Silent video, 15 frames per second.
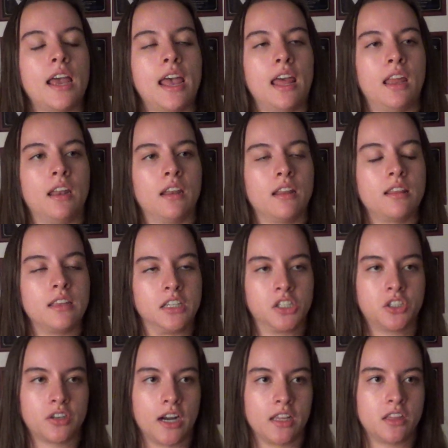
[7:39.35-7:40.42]
and the
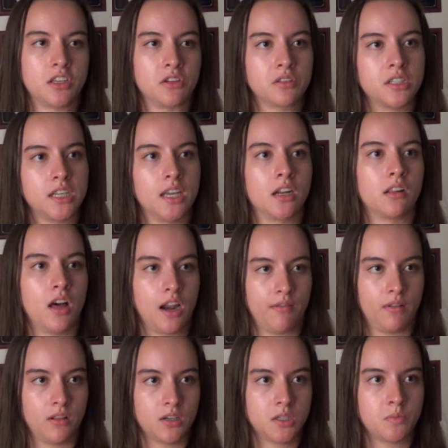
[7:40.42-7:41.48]
strength that you see in a lot of
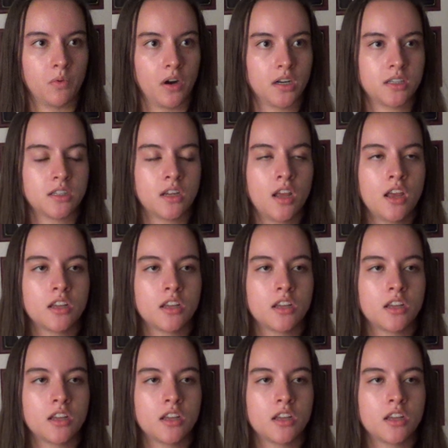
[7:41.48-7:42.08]
other sports.